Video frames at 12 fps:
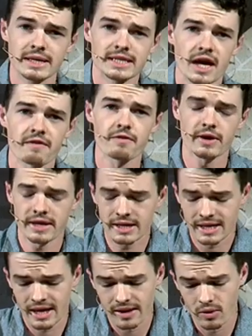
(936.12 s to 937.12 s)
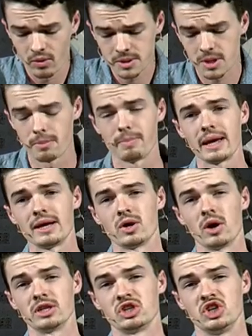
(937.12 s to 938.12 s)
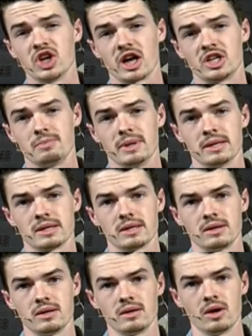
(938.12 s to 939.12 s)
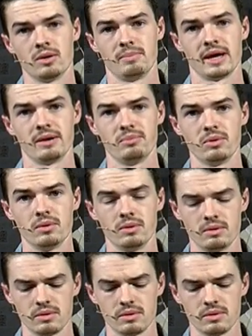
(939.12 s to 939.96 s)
suffering can also be God's judgment on people.